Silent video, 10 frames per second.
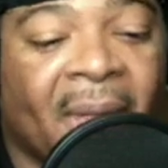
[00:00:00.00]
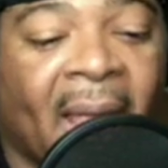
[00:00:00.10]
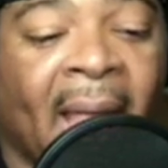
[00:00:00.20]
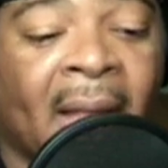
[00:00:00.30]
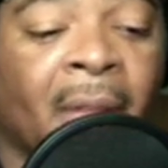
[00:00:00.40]

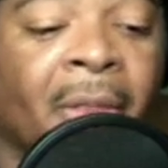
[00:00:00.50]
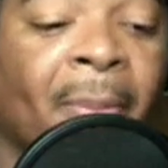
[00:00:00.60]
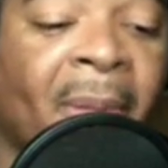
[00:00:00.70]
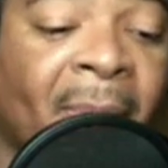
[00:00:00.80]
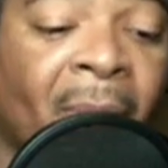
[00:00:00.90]
And the
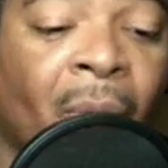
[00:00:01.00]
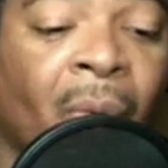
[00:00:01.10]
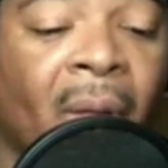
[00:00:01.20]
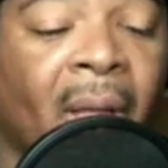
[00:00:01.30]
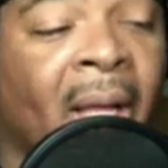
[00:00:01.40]

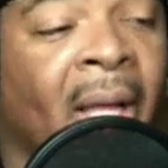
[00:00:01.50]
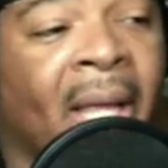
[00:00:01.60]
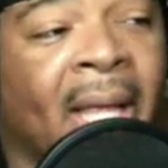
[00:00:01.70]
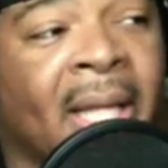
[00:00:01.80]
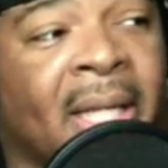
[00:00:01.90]
people
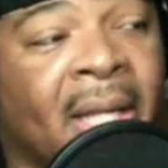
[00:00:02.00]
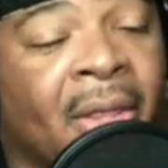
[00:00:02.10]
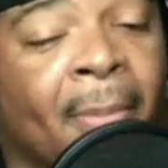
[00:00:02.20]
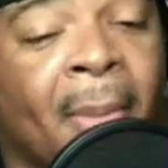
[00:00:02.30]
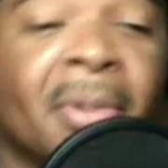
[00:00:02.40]
in
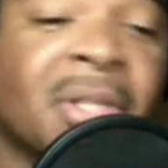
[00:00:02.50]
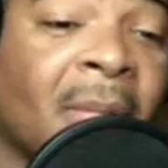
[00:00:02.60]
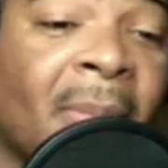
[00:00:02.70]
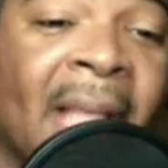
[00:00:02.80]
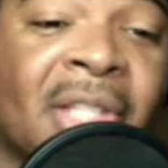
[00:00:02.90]
the members of the
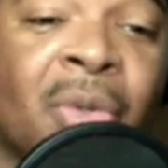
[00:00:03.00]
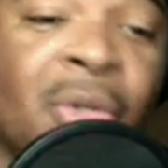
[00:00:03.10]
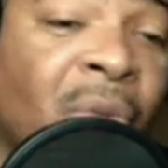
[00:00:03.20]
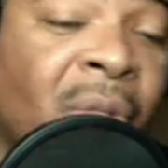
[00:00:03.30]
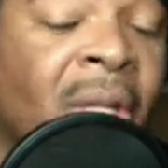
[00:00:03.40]
Black Student
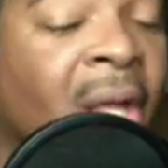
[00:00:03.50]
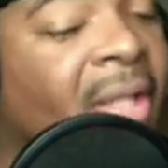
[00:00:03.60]
Union,